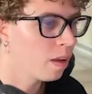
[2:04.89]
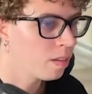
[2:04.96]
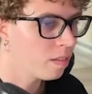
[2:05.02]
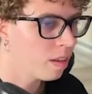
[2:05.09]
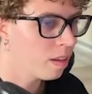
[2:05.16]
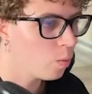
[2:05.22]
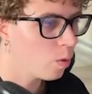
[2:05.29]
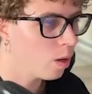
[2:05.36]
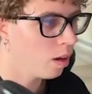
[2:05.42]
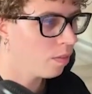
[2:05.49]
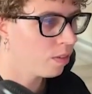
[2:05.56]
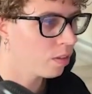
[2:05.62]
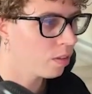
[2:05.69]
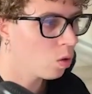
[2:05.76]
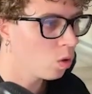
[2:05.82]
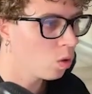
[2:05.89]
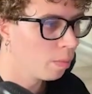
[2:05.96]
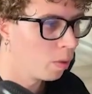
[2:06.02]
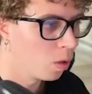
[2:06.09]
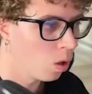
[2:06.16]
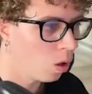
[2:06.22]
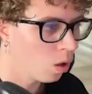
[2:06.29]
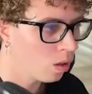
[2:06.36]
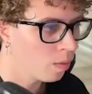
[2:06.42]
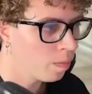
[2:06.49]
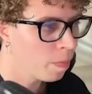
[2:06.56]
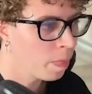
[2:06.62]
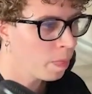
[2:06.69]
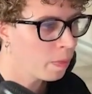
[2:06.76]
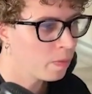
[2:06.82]
Then we have a note block.
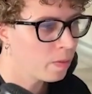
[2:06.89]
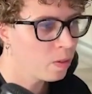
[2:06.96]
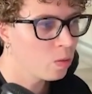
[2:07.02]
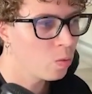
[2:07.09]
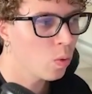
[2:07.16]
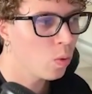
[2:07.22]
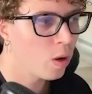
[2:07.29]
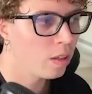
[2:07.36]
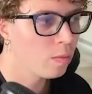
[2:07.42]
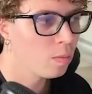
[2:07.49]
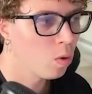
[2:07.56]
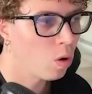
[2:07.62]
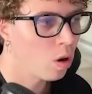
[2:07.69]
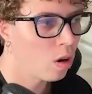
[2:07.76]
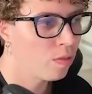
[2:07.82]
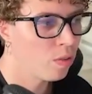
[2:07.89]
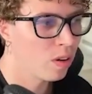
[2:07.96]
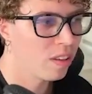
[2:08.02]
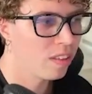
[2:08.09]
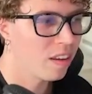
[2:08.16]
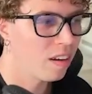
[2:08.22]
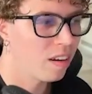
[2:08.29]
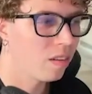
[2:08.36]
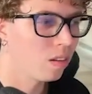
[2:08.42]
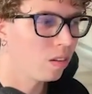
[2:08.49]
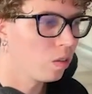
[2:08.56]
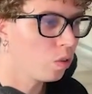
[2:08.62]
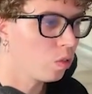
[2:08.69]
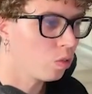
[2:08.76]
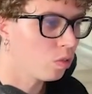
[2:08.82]
This one more for internal
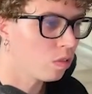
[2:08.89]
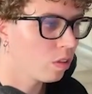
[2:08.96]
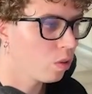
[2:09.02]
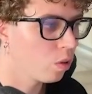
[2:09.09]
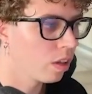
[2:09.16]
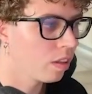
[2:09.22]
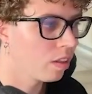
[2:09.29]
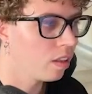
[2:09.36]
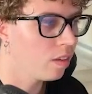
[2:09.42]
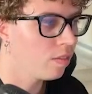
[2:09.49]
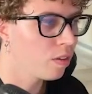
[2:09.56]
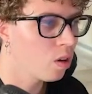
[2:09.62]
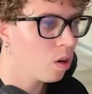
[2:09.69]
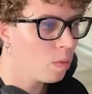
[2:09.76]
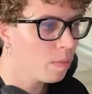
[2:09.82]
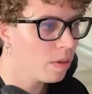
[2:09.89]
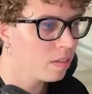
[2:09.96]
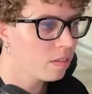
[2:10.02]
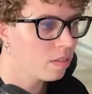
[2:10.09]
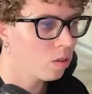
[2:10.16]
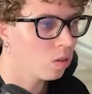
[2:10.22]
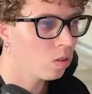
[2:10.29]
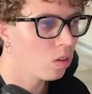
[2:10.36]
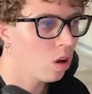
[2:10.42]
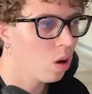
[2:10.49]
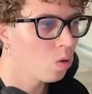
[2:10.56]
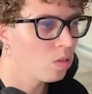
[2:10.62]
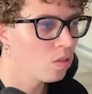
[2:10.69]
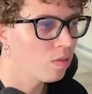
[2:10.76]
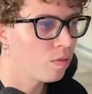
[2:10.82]
use. You can leave comments or
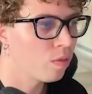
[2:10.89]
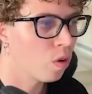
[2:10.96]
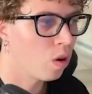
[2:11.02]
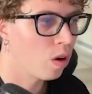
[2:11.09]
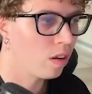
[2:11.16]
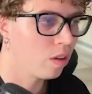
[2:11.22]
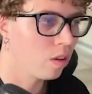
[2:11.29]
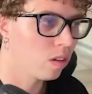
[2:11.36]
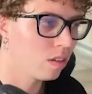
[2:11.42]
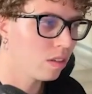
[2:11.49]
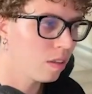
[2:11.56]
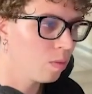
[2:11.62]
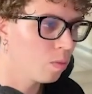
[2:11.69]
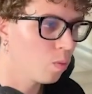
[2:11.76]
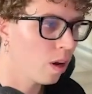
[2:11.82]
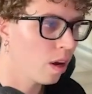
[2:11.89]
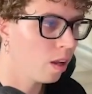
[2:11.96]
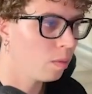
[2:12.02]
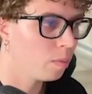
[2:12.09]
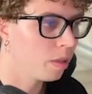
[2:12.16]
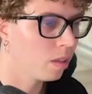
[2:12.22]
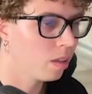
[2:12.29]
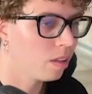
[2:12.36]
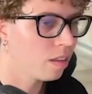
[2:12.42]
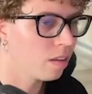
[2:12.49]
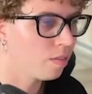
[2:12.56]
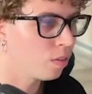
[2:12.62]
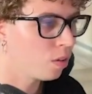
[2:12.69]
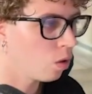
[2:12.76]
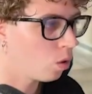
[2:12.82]
notes for your team while building the
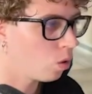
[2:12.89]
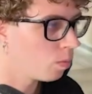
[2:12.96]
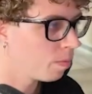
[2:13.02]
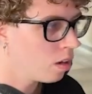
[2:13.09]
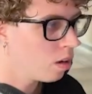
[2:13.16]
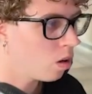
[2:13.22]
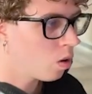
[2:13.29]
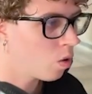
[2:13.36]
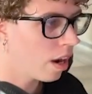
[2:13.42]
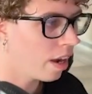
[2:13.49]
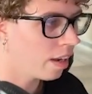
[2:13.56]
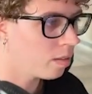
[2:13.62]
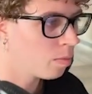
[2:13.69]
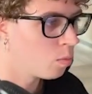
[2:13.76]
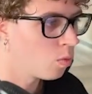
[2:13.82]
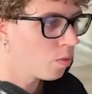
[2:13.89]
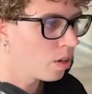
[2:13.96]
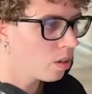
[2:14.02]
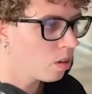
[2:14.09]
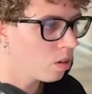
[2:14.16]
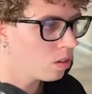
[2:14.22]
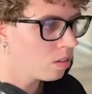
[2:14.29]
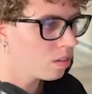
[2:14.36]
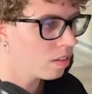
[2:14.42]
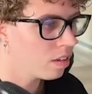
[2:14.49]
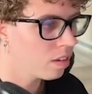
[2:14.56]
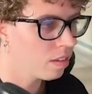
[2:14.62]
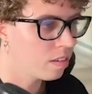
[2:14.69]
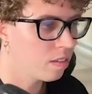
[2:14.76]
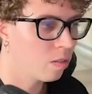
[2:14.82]
flow. Alright, moving on,
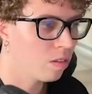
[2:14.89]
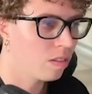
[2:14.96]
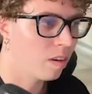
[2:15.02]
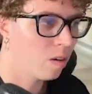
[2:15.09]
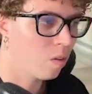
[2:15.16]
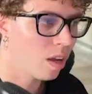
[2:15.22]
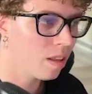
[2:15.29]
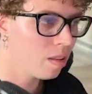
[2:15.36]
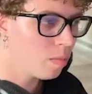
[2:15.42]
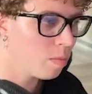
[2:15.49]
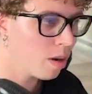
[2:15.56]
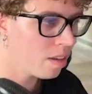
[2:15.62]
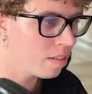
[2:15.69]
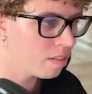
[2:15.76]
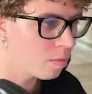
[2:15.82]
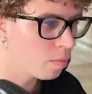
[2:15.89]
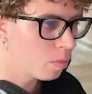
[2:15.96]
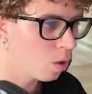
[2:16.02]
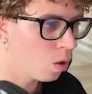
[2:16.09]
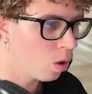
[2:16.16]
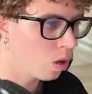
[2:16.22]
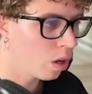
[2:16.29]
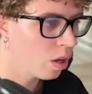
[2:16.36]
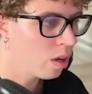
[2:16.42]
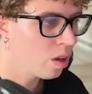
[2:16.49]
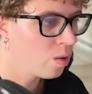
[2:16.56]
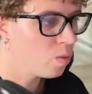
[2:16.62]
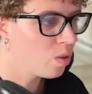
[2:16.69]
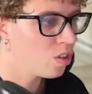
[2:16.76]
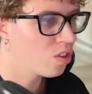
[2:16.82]
there's the randomizer block,
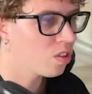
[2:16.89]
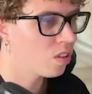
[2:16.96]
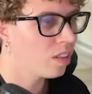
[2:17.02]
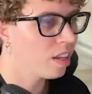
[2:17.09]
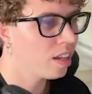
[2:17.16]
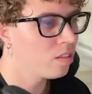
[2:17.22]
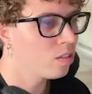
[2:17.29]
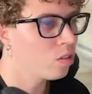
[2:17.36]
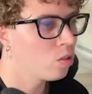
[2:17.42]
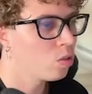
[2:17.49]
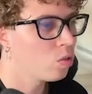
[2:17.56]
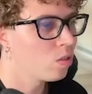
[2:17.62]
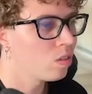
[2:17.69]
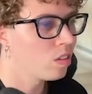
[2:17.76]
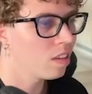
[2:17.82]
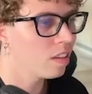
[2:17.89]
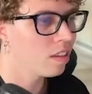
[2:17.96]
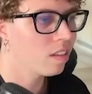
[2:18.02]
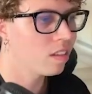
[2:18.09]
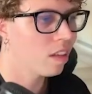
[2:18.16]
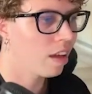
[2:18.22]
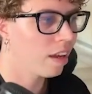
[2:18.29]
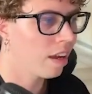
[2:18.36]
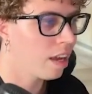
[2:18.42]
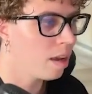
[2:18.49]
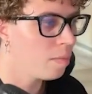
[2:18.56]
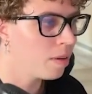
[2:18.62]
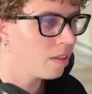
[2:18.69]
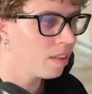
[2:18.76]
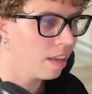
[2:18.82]
which lets you do things like
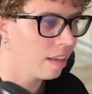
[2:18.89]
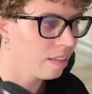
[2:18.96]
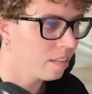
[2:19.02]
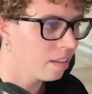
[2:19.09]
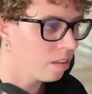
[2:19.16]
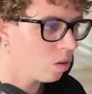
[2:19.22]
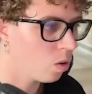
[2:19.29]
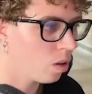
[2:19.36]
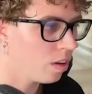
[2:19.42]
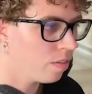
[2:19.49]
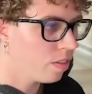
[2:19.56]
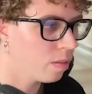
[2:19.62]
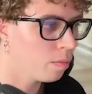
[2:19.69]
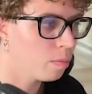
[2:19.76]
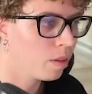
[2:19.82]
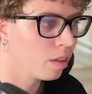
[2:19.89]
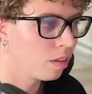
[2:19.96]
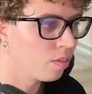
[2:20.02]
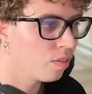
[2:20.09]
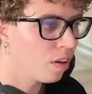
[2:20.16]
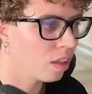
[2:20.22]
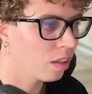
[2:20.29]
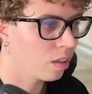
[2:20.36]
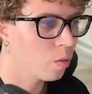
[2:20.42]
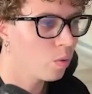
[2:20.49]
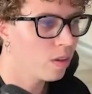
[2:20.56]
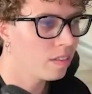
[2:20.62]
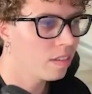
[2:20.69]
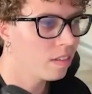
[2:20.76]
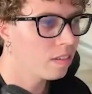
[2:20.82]
A/B testing or even build fun
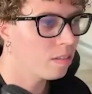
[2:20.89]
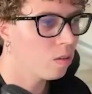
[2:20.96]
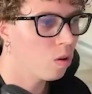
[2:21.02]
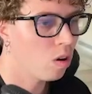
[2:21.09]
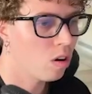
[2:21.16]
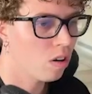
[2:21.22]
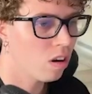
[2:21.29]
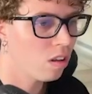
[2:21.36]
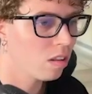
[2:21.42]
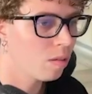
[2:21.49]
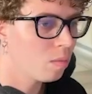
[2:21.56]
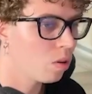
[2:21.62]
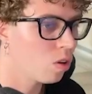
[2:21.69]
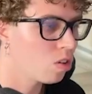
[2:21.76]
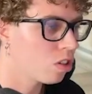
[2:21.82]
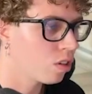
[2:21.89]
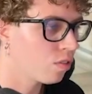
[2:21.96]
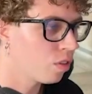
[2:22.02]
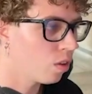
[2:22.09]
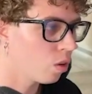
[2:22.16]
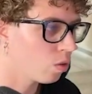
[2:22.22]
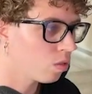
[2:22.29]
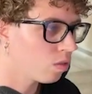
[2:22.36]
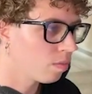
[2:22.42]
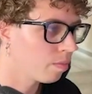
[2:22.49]
quizzes or random logic flows.